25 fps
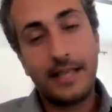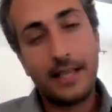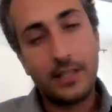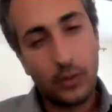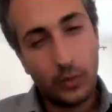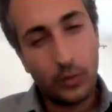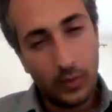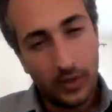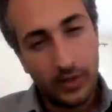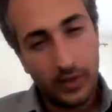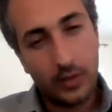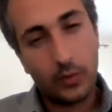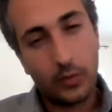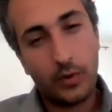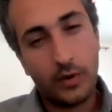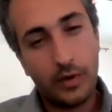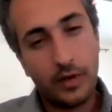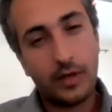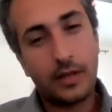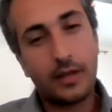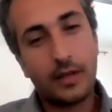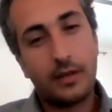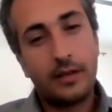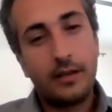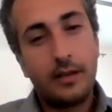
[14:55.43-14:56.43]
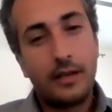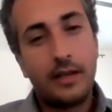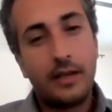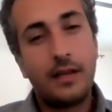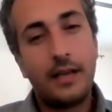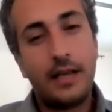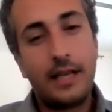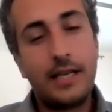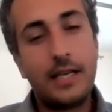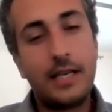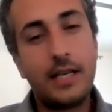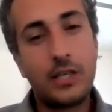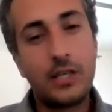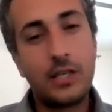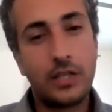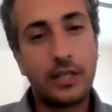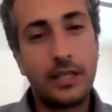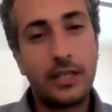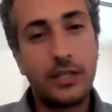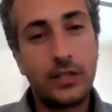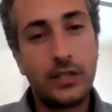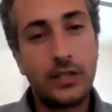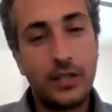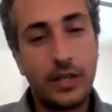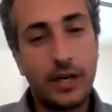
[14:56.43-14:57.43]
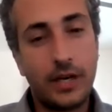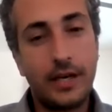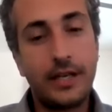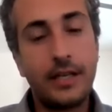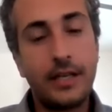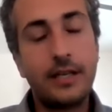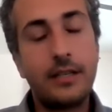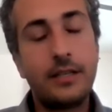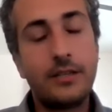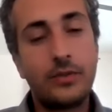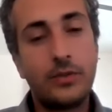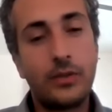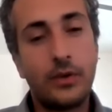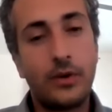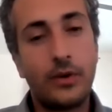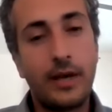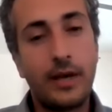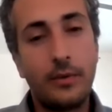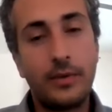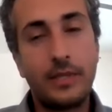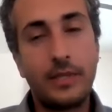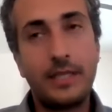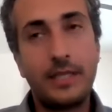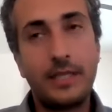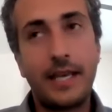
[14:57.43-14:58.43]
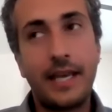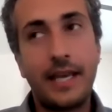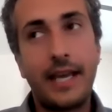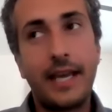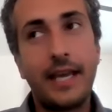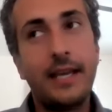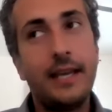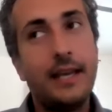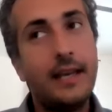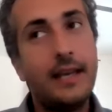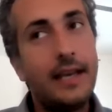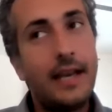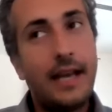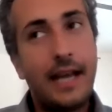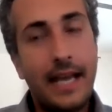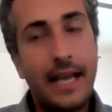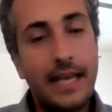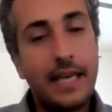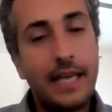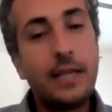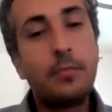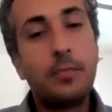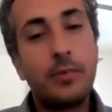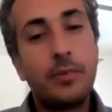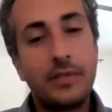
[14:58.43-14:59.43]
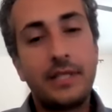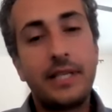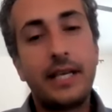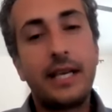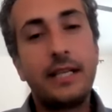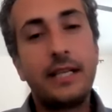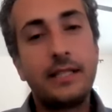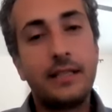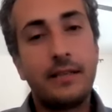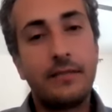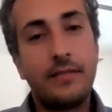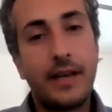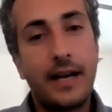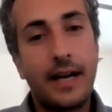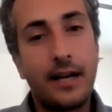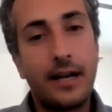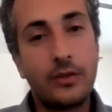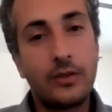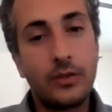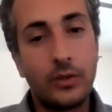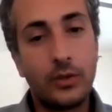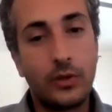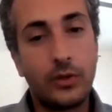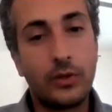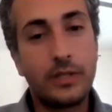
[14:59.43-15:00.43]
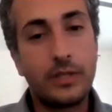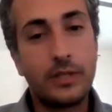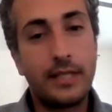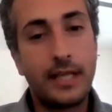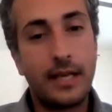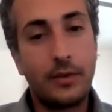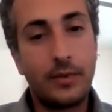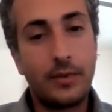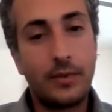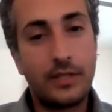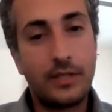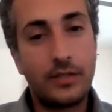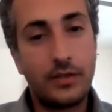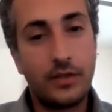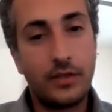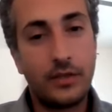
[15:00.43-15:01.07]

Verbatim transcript: that's where the work initially started. So I would say 80% of the households that we